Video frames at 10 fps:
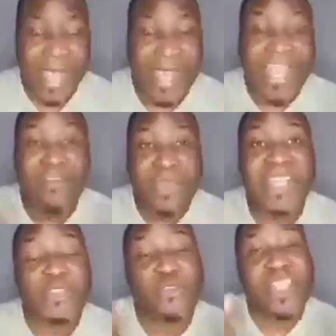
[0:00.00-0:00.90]
ati
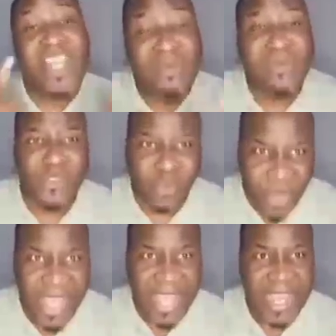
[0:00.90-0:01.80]
government chukena
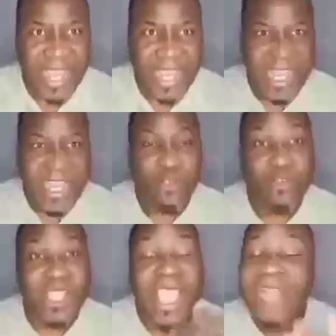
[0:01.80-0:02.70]
mumuduke
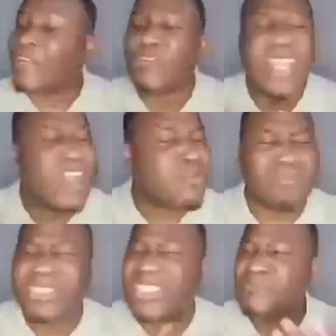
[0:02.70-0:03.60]
tetugenda
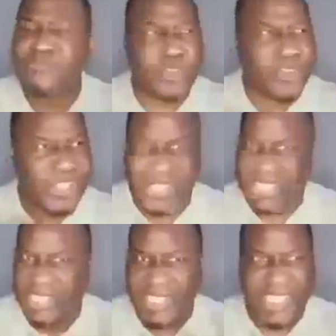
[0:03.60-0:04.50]
kula mu same
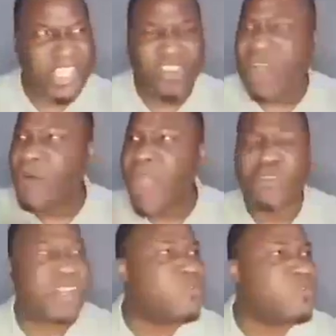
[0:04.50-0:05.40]
process nti una
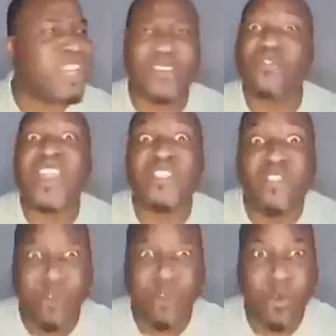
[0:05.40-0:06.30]
wangu de gunde duka
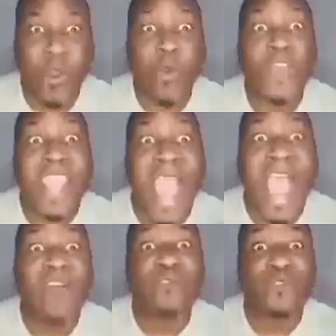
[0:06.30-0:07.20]
no we
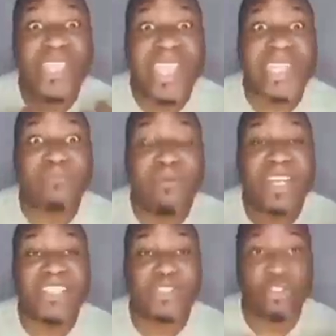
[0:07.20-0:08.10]
have to get the
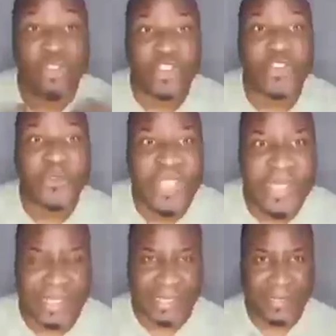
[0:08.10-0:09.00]
permanent solution of
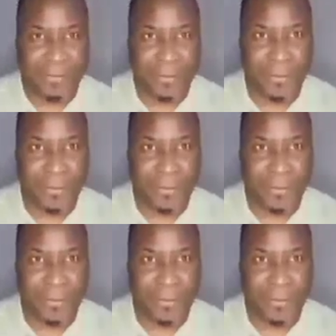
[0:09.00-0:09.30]
this